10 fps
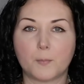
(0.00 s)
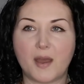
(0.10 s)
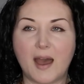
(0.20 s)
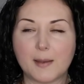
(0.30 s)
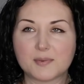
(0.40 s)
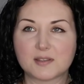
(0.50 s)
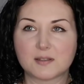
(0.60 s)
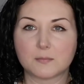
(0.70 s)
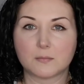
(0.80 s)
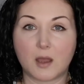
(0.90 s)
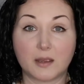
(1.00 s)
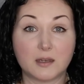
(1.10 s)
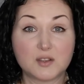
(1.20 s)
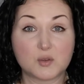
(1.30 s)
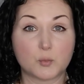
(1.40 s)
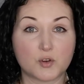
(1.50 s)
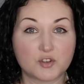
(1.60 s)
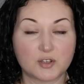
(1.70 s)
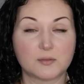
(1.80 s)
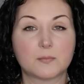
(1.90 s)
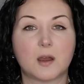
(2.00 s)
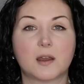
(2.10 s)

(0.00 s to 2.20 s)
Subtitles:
Perhaps I need to wash it.